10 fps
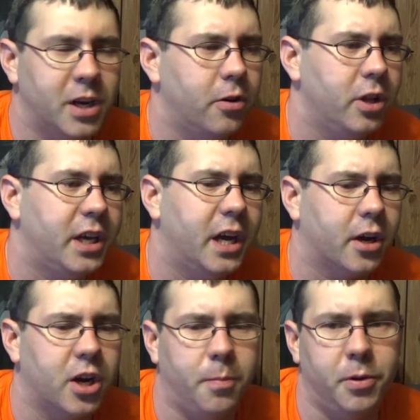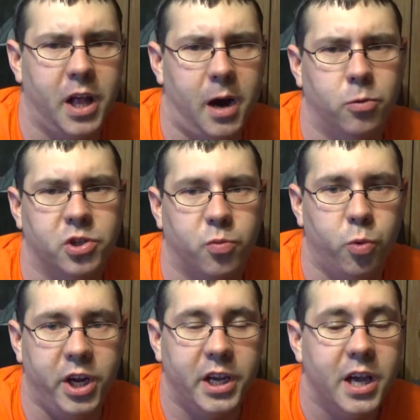I only get a couple hours a
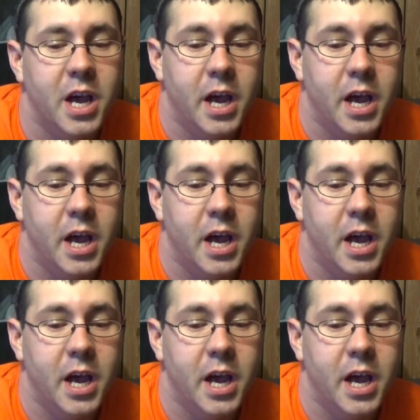week.